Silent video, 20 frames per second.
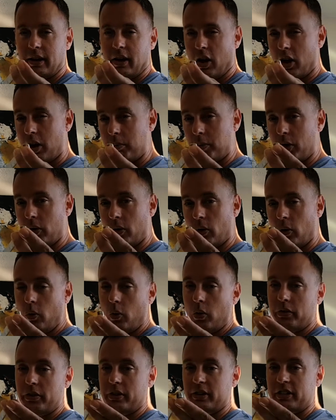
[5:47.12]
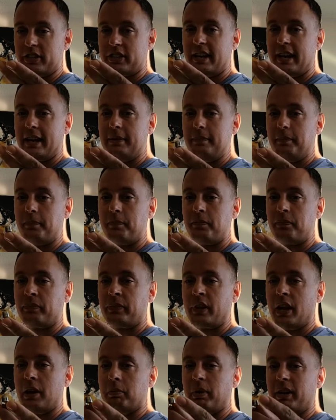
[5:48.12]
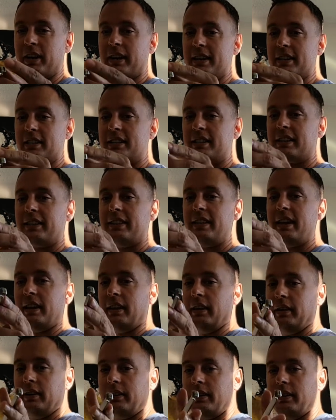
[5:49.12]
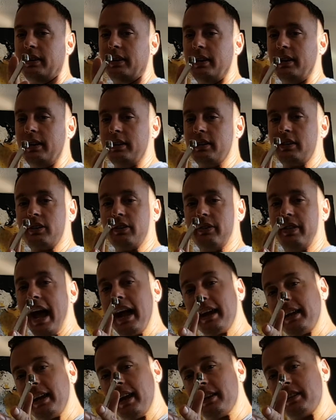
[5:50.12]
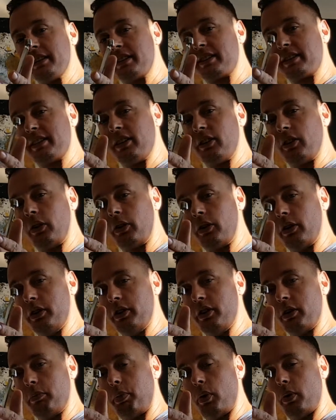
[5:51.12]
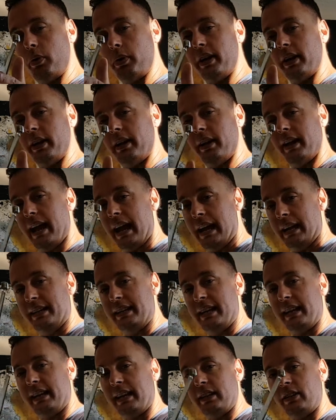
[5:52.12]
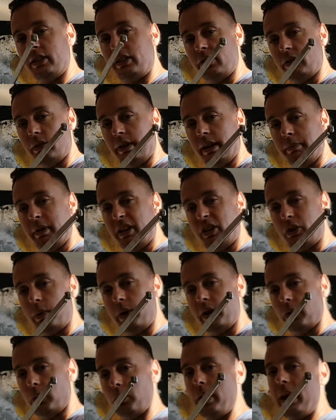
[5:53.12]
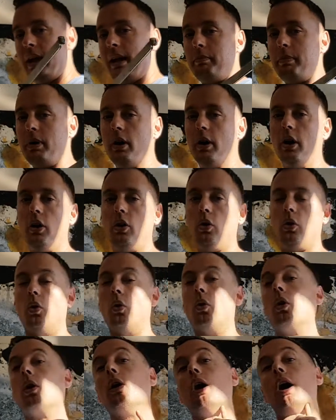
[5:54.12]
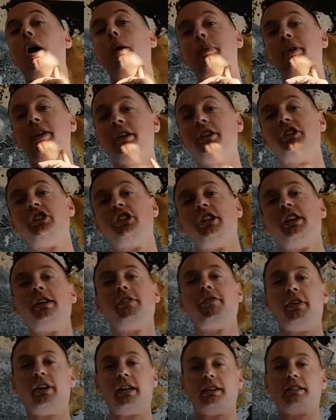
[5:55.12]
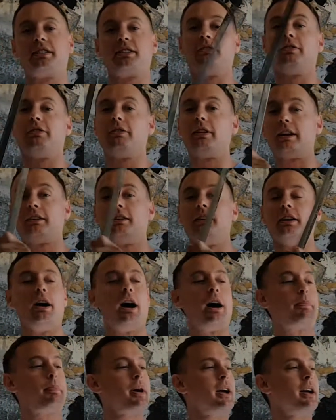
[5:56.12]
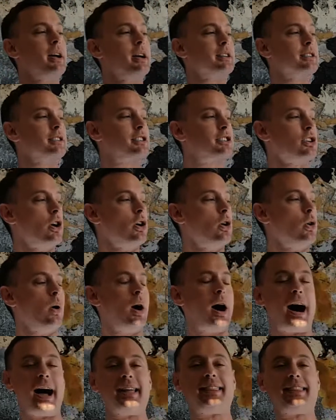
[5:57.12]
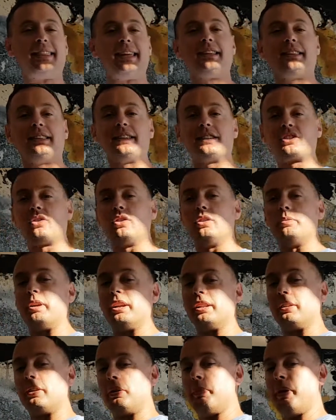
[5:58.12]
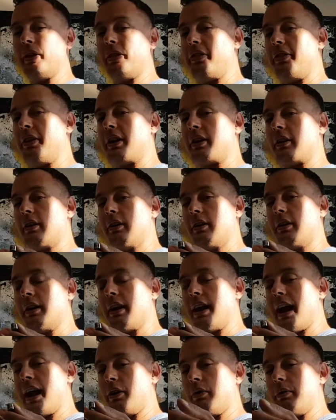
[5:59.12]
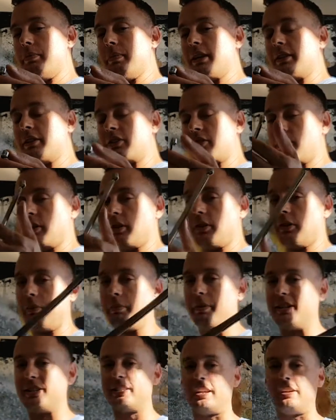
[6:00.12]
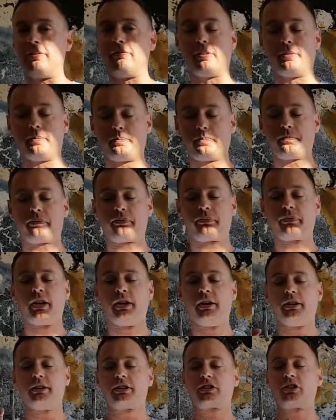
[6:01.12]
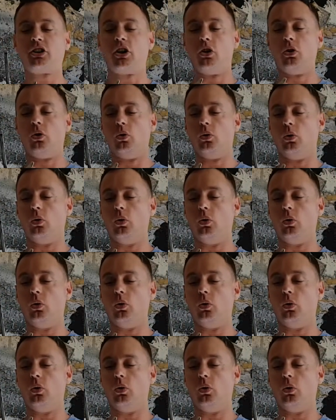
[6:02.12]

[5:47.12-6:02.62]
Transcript: armor or their skin, but it is thin. So that can still hurt your opponent and dig into in between a rib or up in a chin if it gets deflected up. So I think this could be a little bit thicker and it would make the sword a little bit safer. So